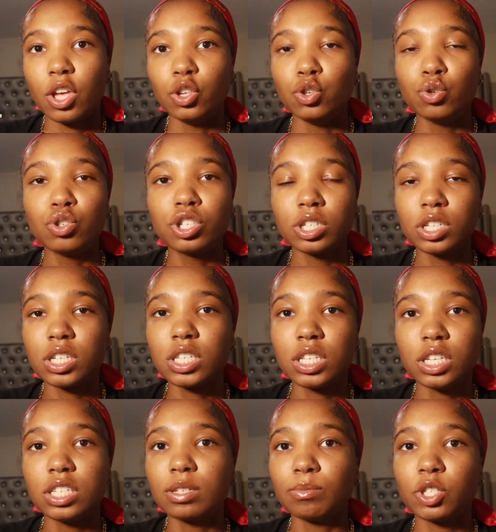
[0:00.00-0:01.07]
you should
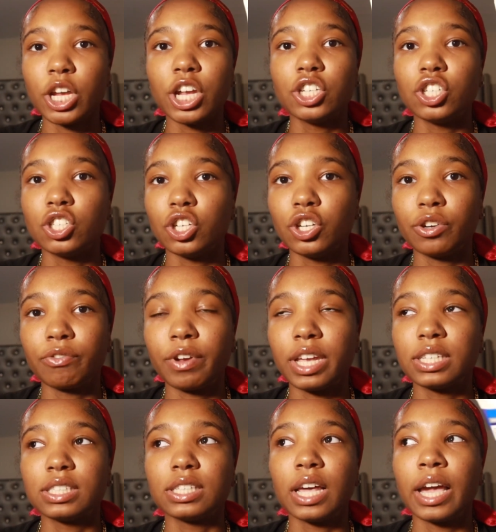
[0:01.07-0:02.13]
see some changes in your
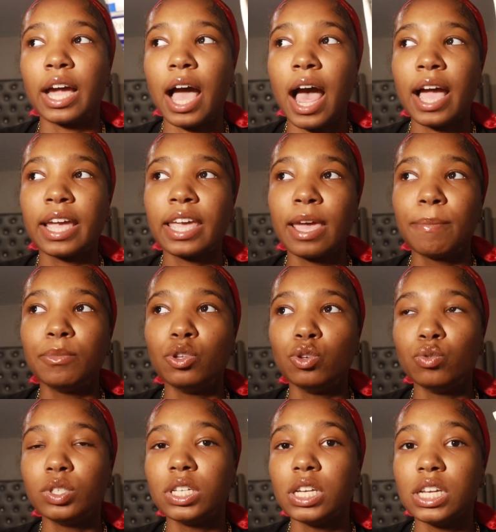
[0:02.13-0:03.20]
face. Like, I kept
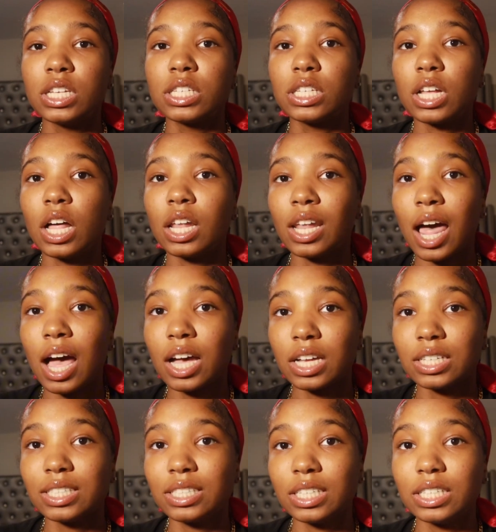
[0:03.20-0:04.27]
using this a lot
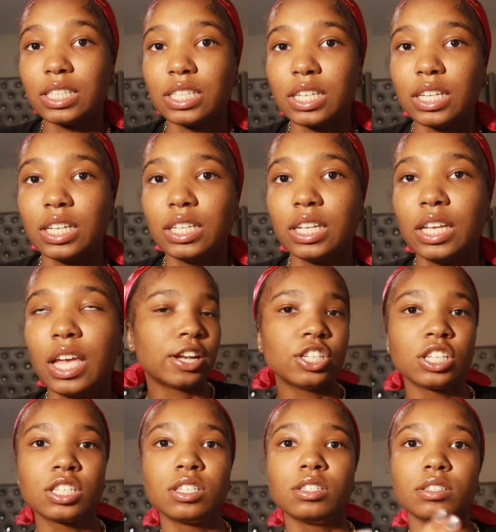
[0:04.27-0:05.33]
consistently. I
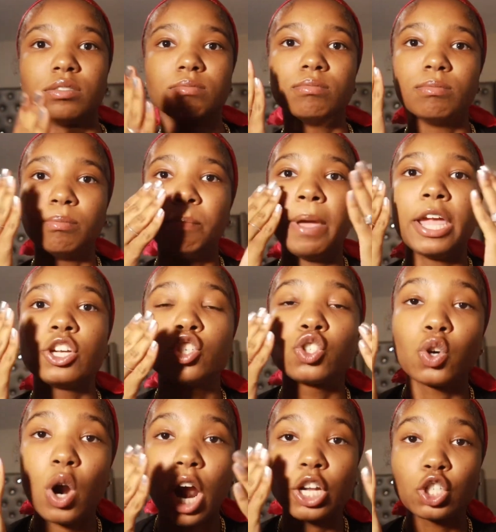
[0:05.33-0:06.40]
just made
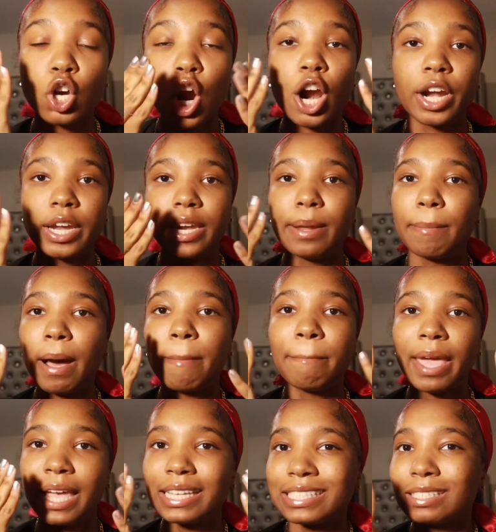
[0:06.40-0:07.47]
sure I targeted my
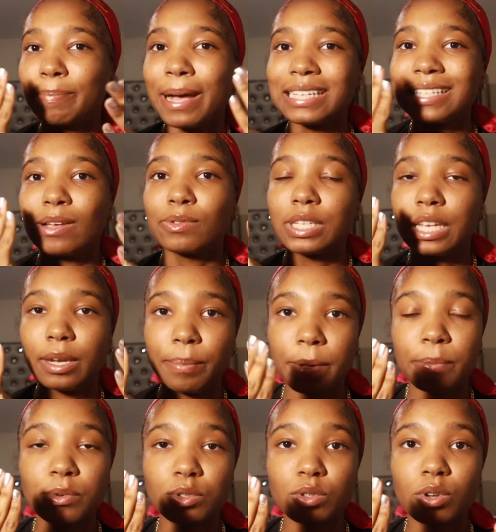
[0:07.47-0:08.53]
main spots that I was getting
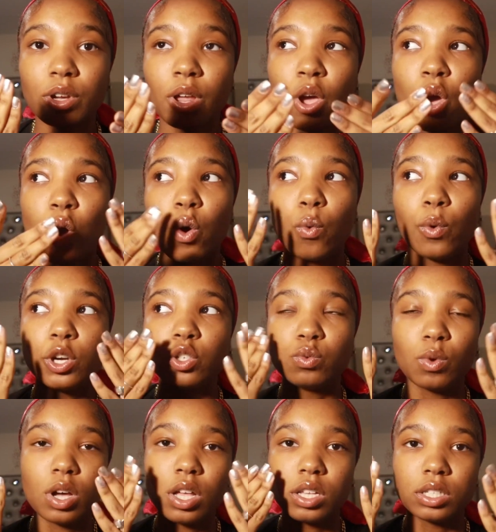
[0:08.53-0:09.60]
pimples on, which
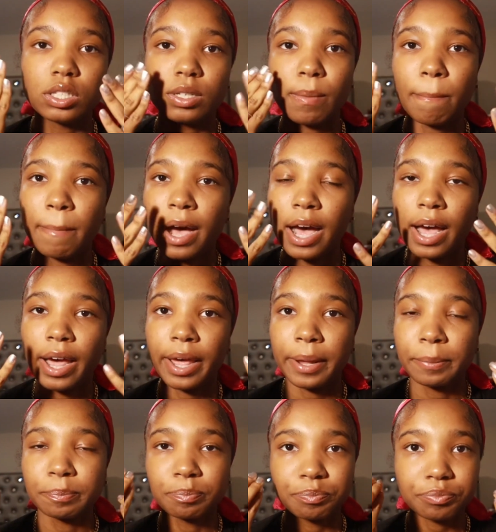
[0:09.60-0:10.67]
was
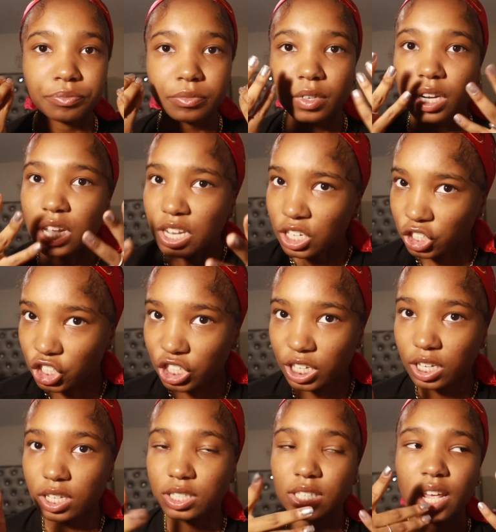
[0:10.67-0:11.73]
my
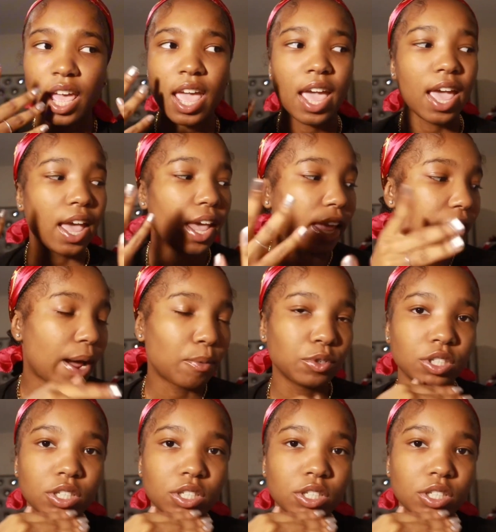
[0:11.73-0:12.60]
cheeks, and I would